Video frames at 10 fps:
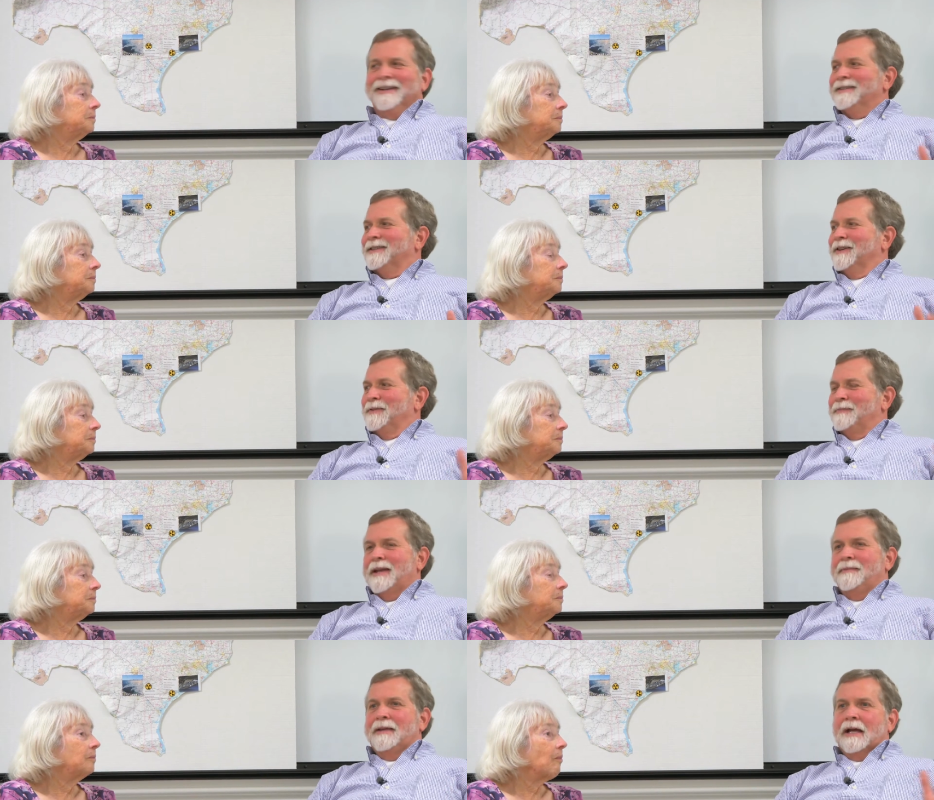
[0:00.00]
Speaker 1: so
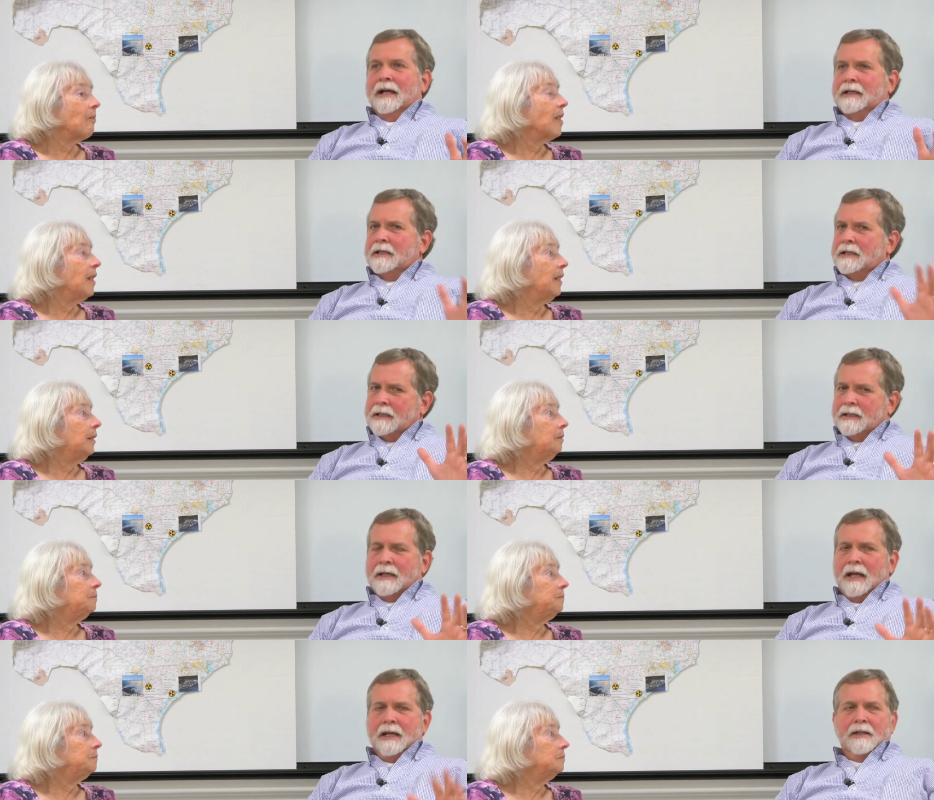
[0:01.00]
maybe I could
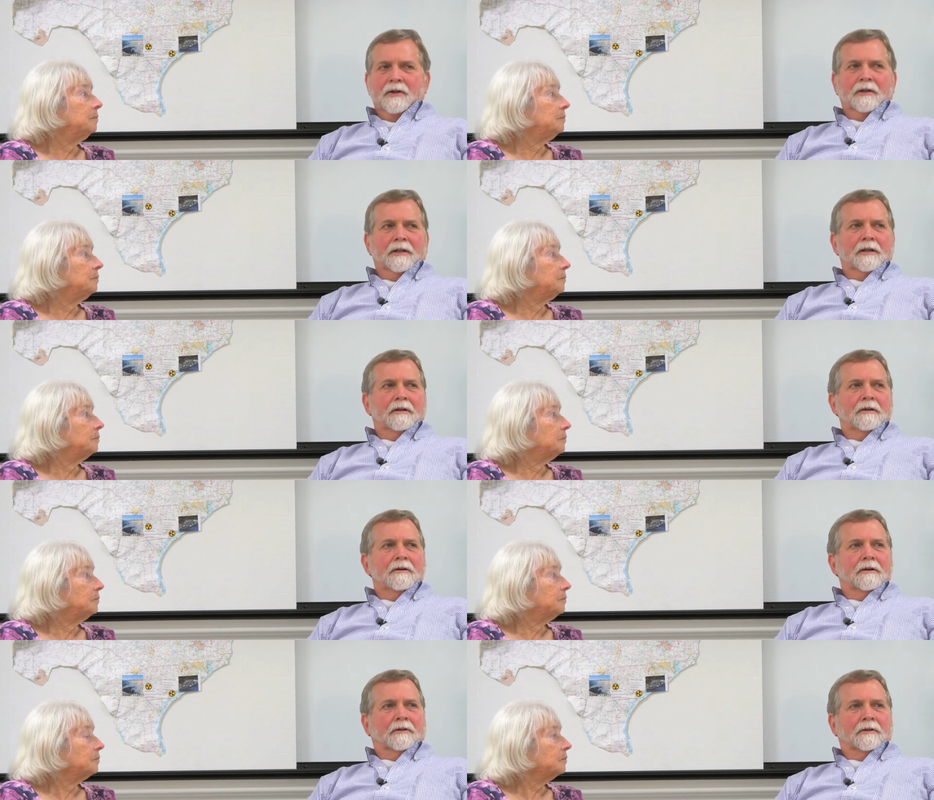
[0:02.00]
stand there a little
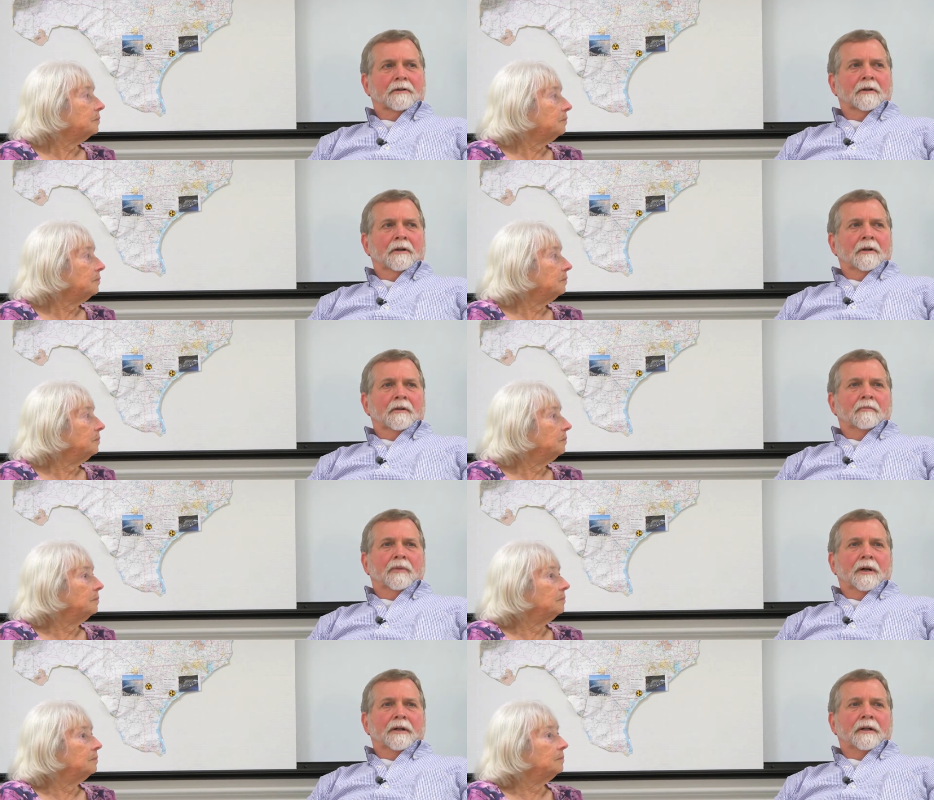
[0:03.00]
longer.
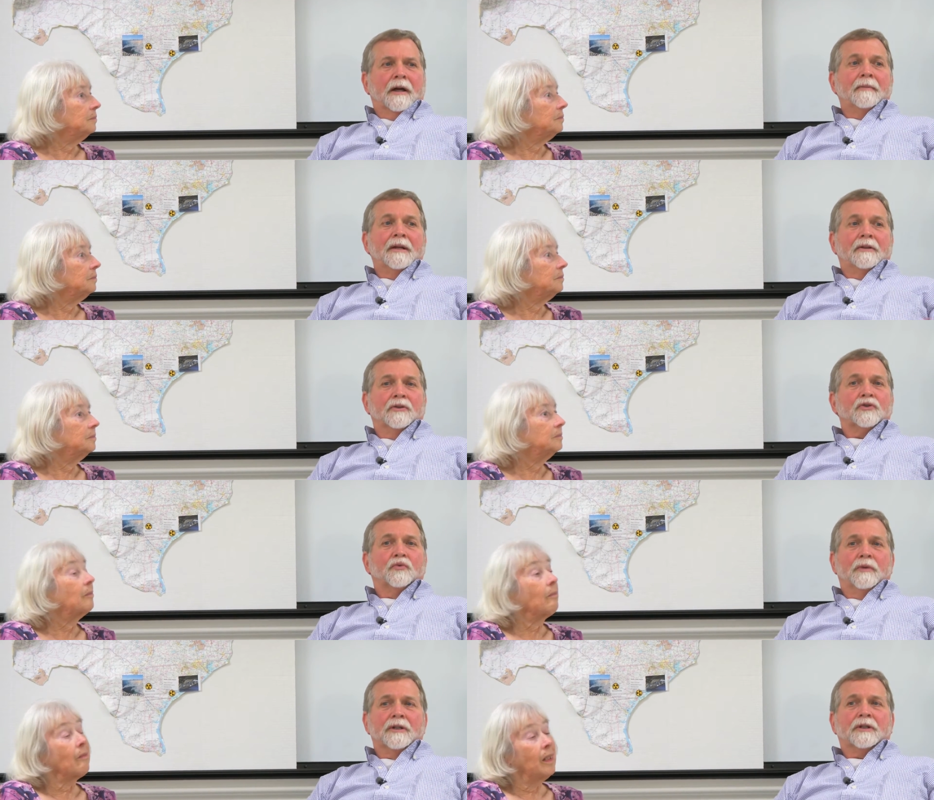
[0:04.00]
But, I mean,
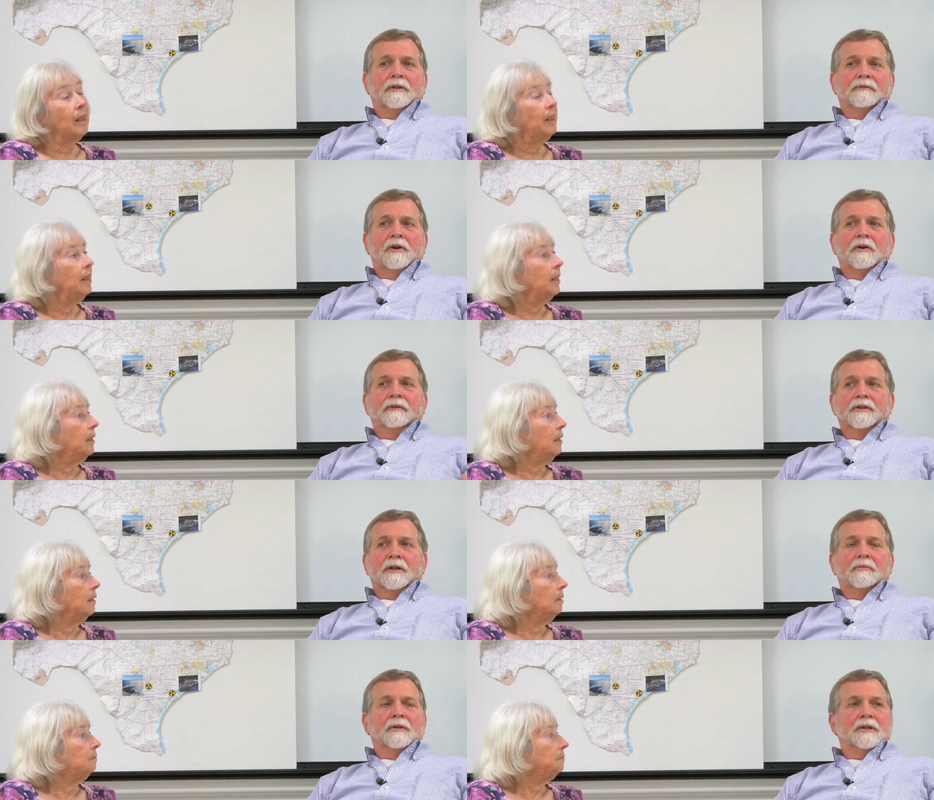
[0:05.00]
there's risk involved in
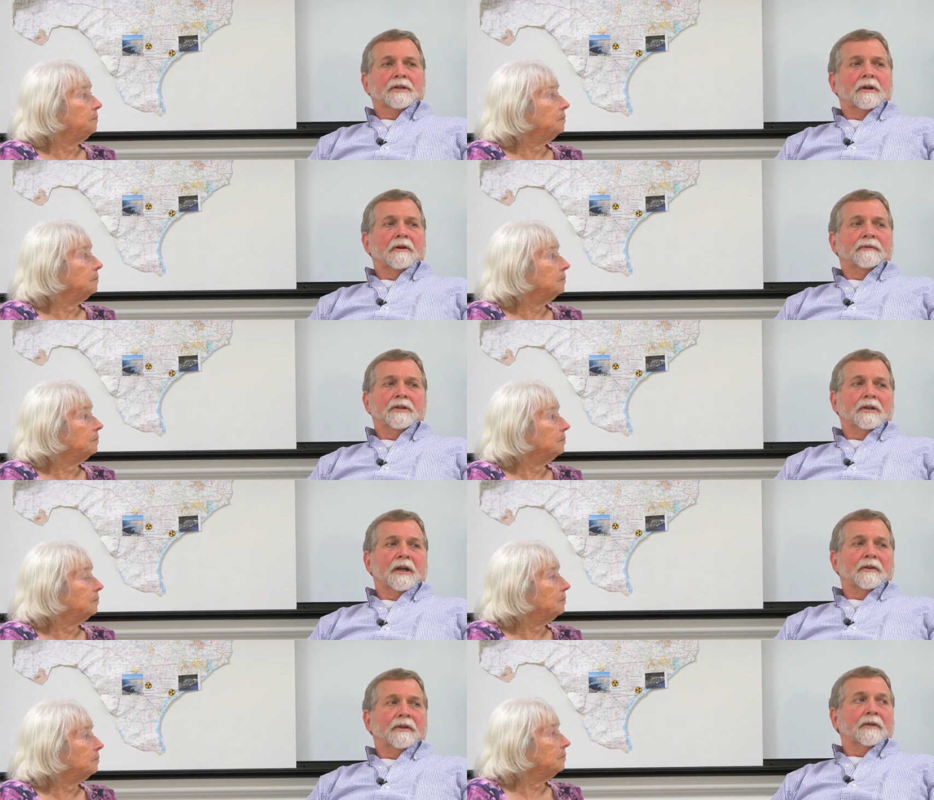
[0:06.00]
some of this stuff that you
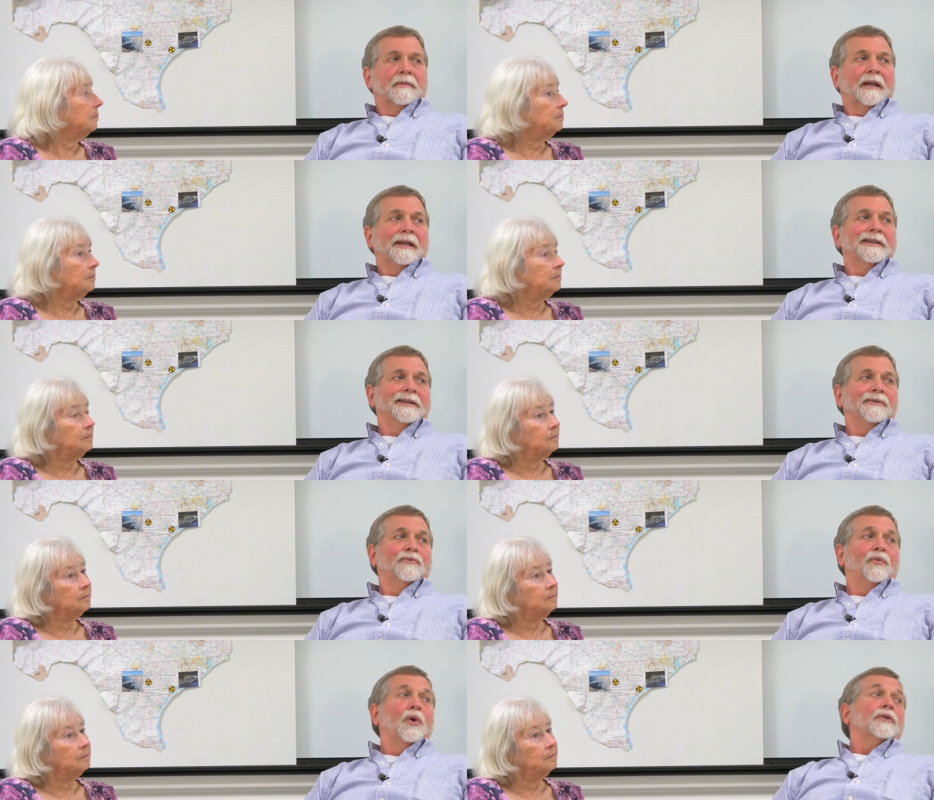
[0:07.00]
got to think about. Is it
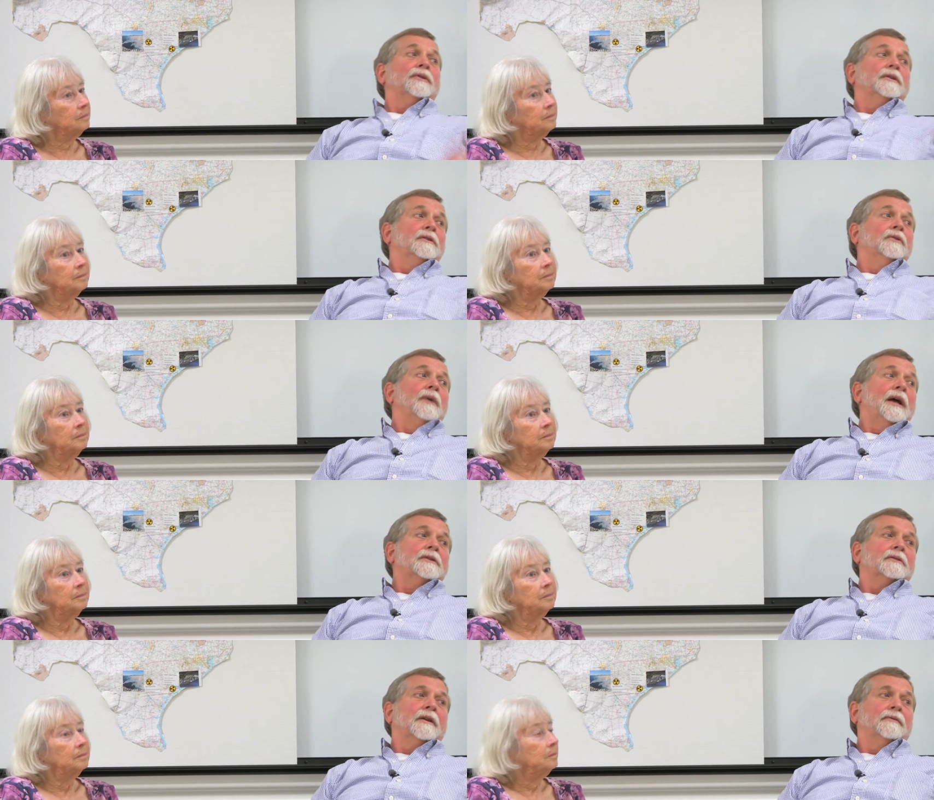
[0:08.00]
worth it? You
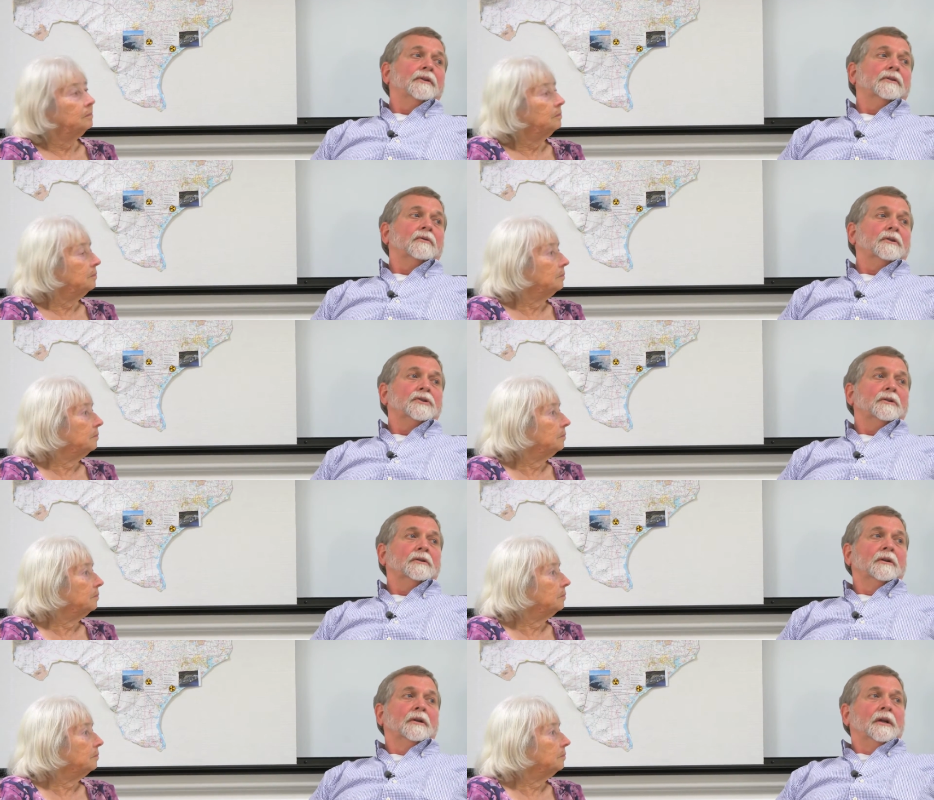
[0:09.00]
asked that very
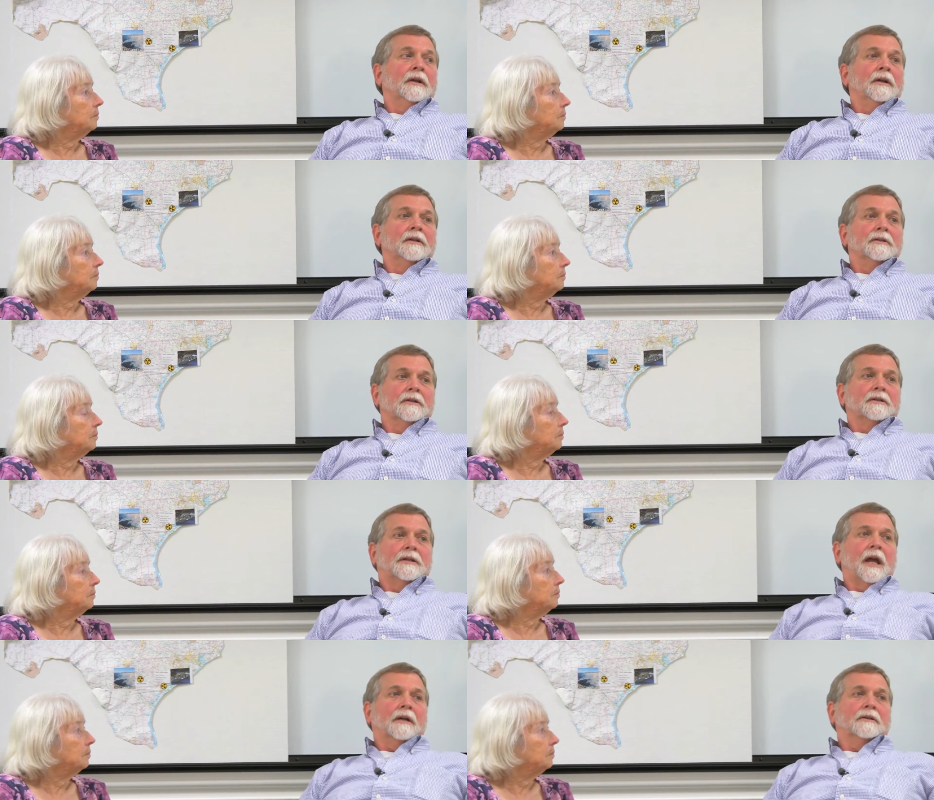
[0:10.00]
question. Is this
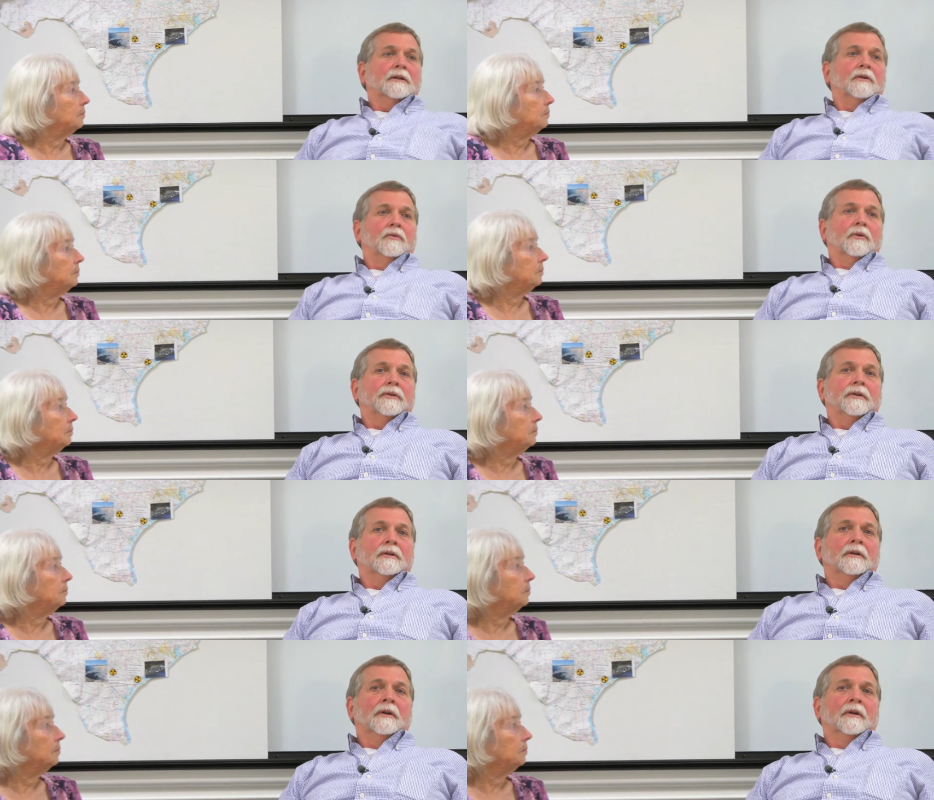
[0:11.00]
tactic worth it?